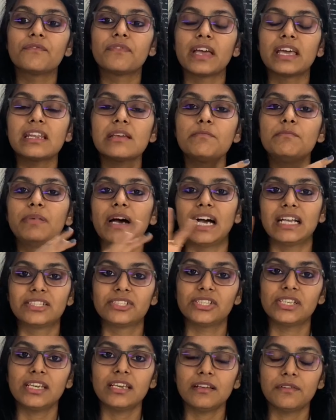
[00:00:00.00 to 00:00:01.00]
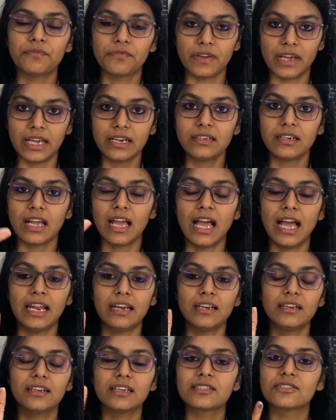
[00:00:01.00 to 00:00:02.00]
very patchy effect and
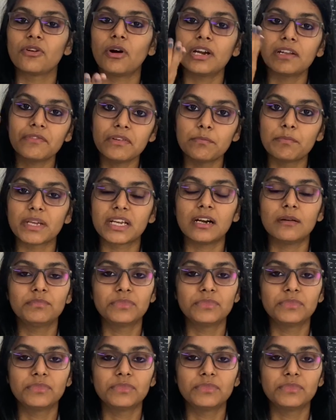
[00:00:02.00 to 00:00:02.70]
it does not even pick up